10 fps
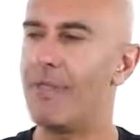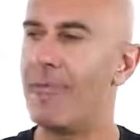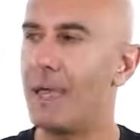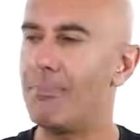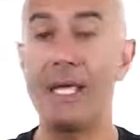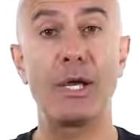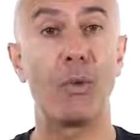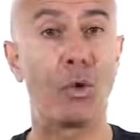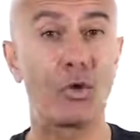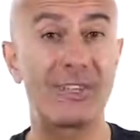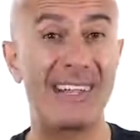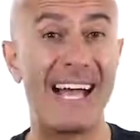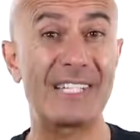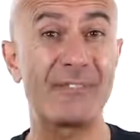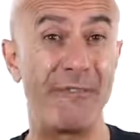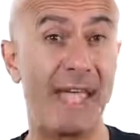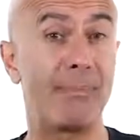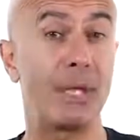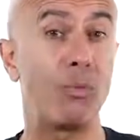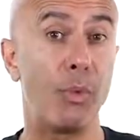that being a world-class
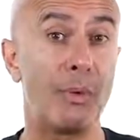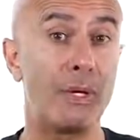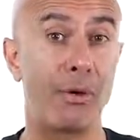family woman